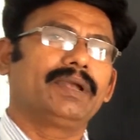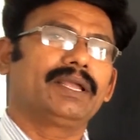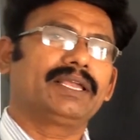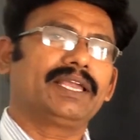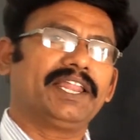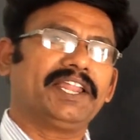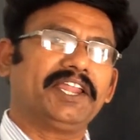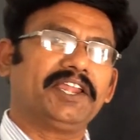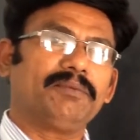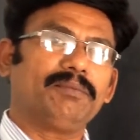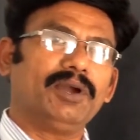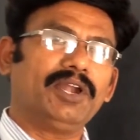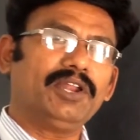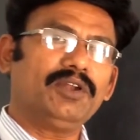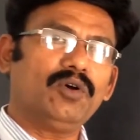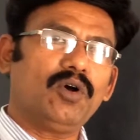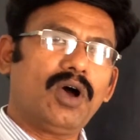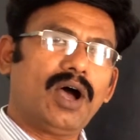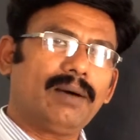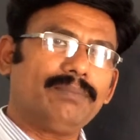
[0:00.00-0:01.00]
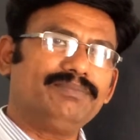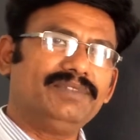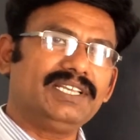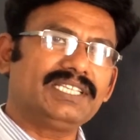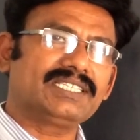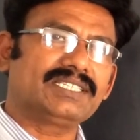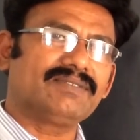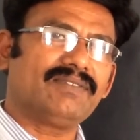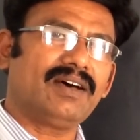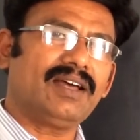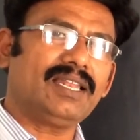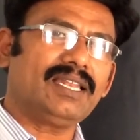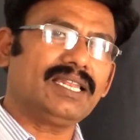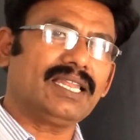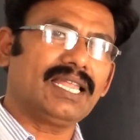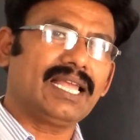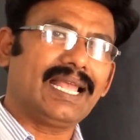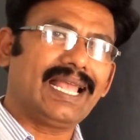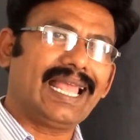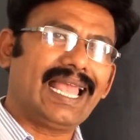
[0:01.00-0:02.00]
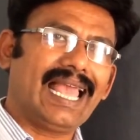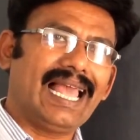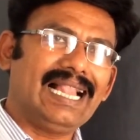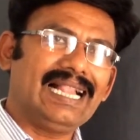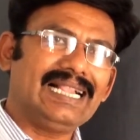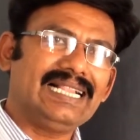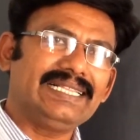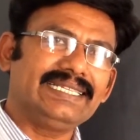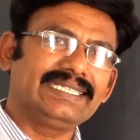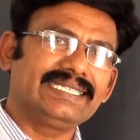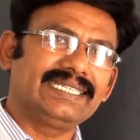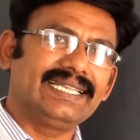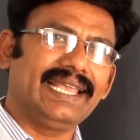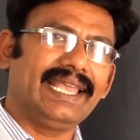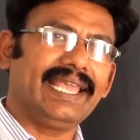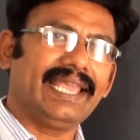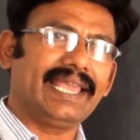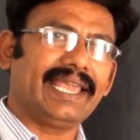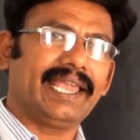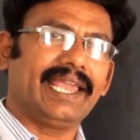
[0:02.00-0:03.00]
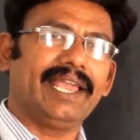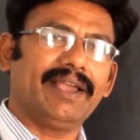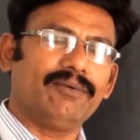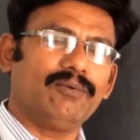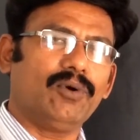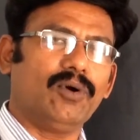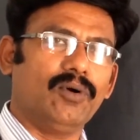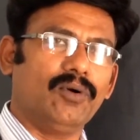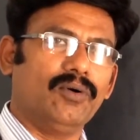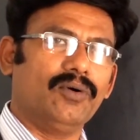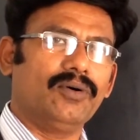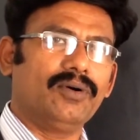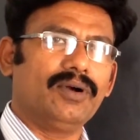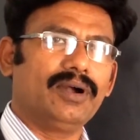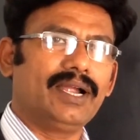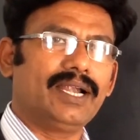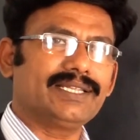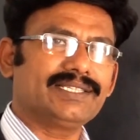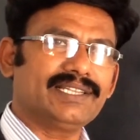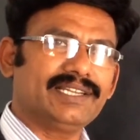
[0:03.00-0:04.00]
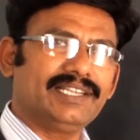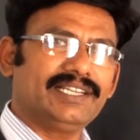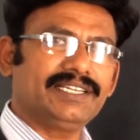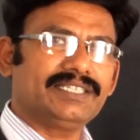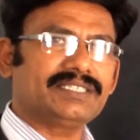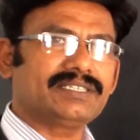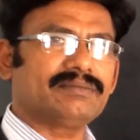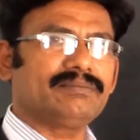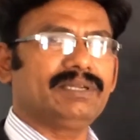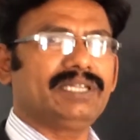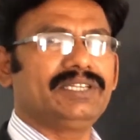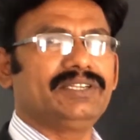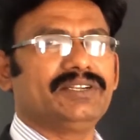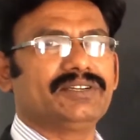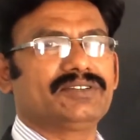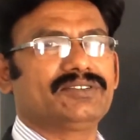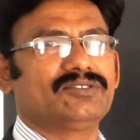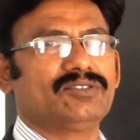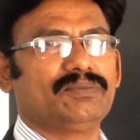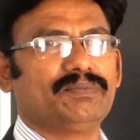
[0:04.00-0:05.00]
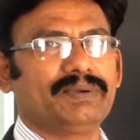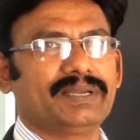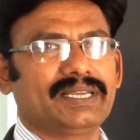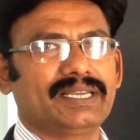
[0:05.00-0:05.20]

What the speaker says: Can anybody know of this one? LCAO. It's an intermediate topic.